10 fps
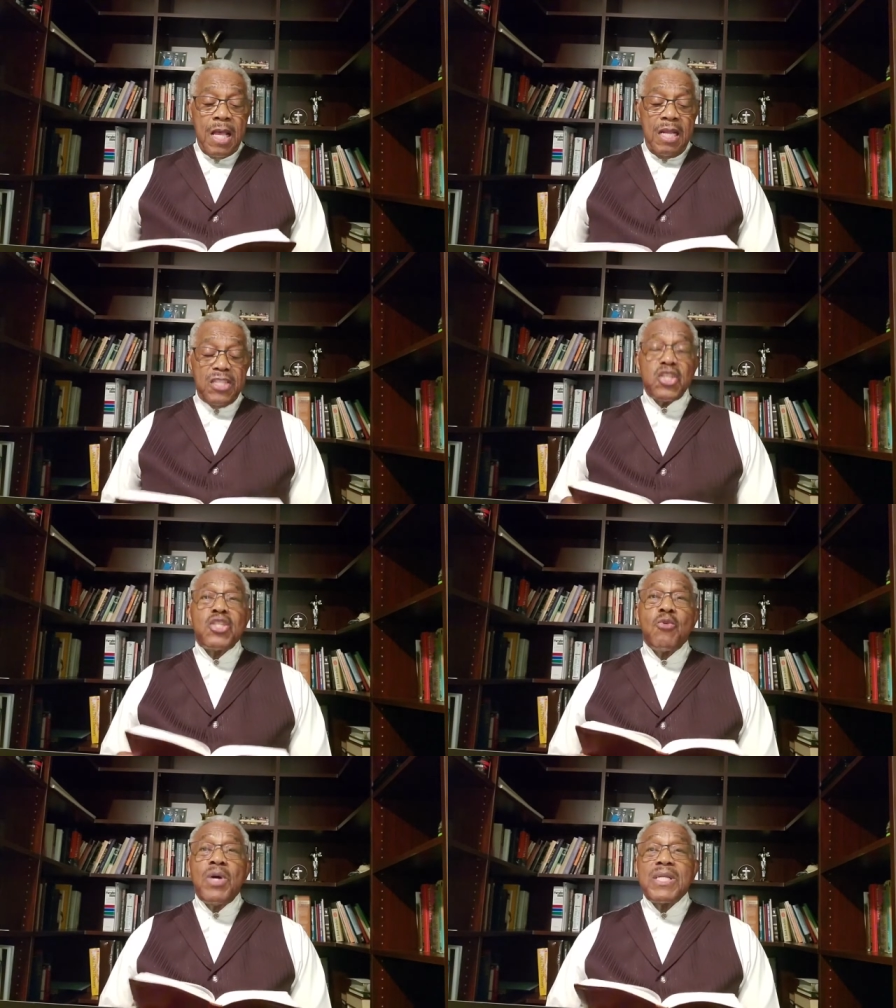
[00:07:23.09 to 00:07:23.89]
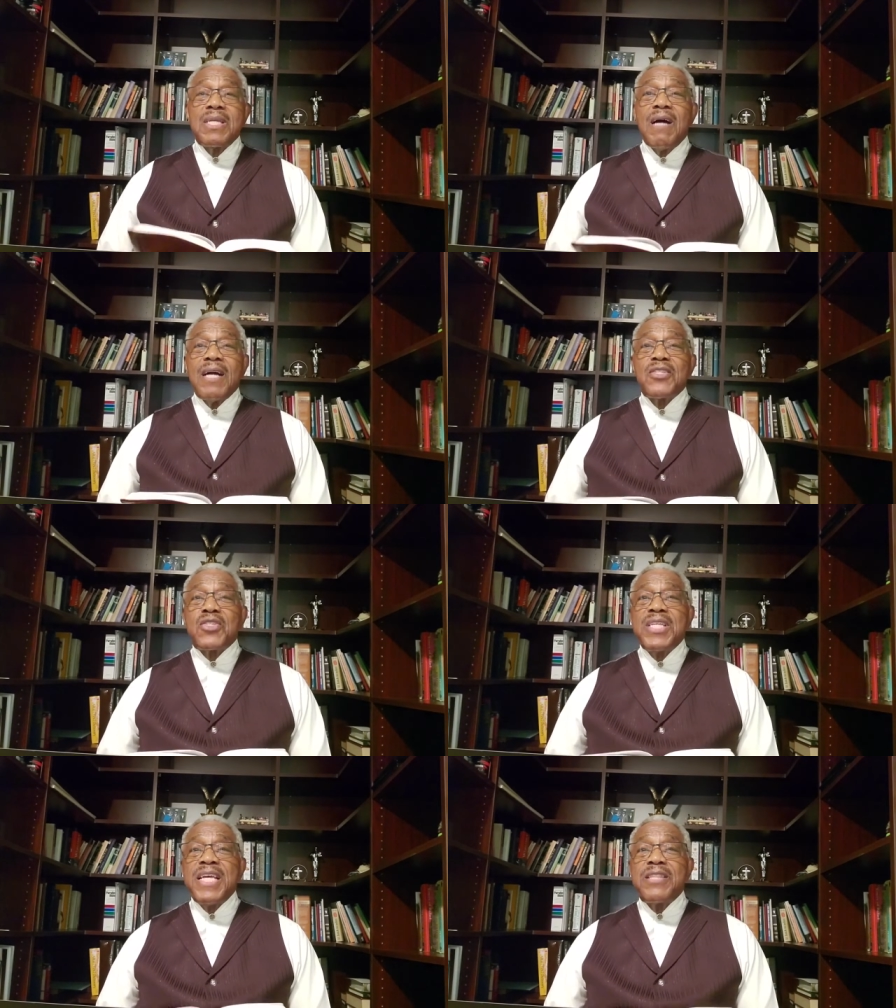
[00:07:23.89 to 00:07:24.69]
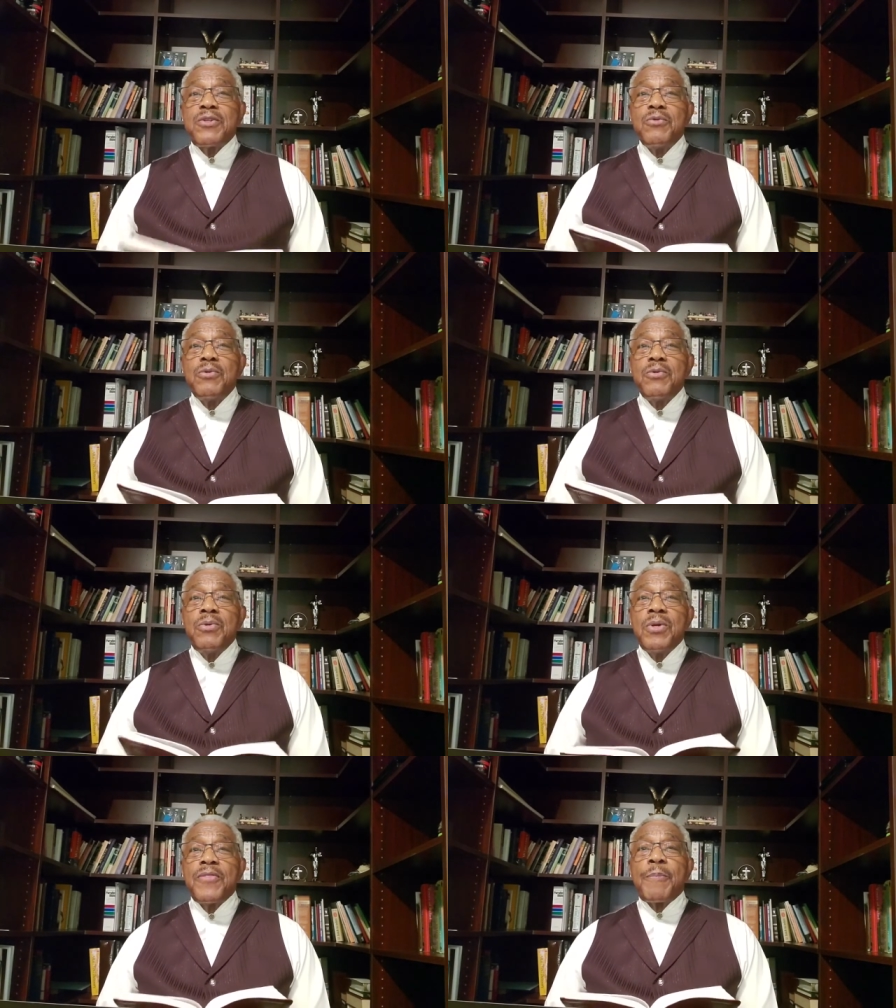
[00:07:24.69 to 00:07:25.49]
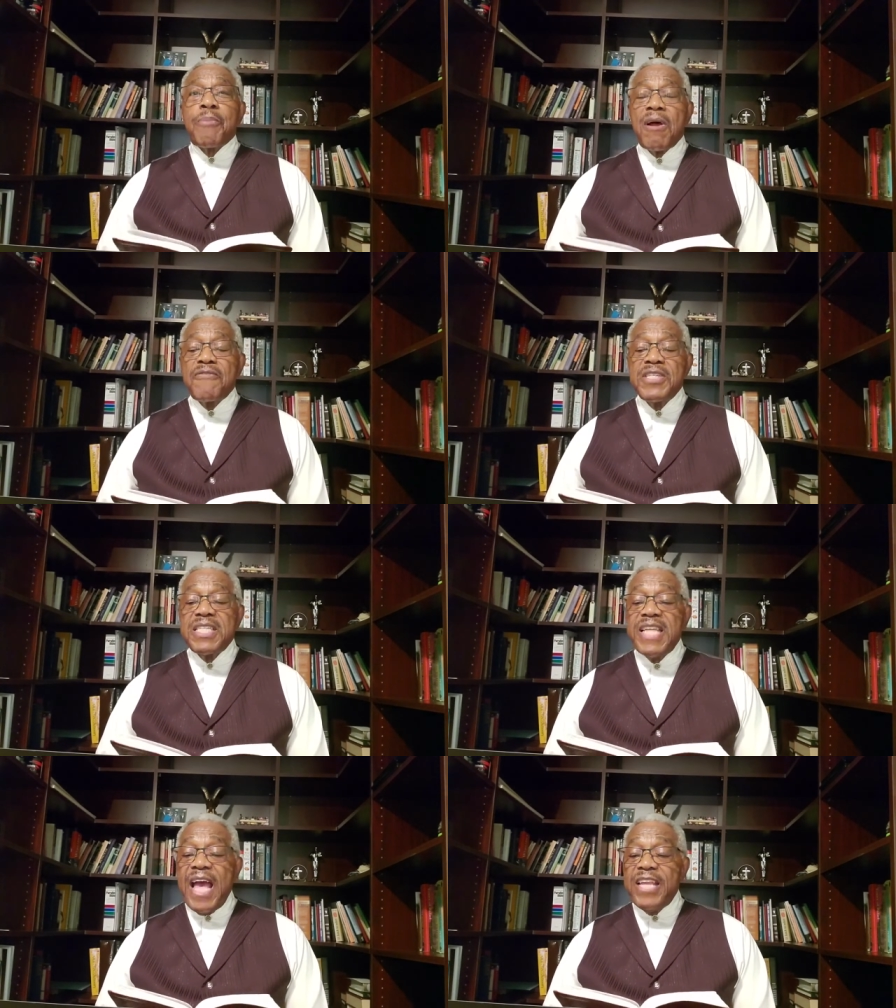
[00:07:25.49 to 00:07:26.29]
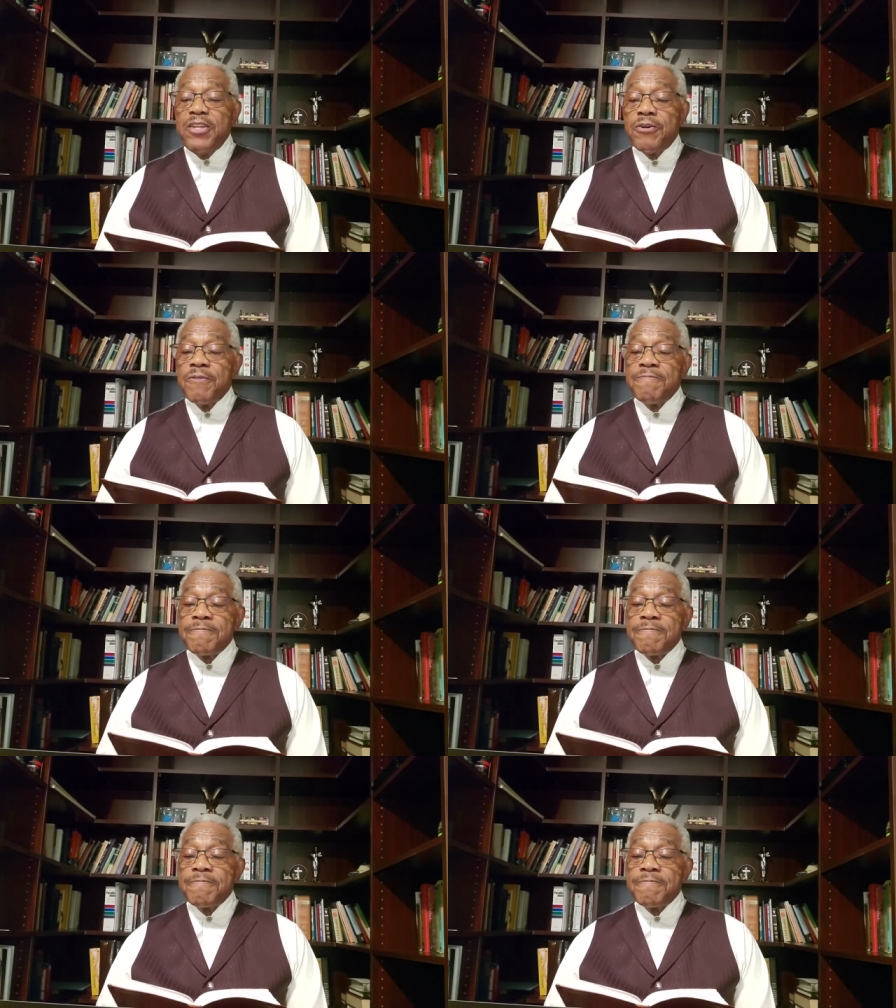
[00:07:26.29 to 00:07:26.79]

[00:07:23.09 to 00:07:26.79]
Listen to what God said through the prophet Daniel.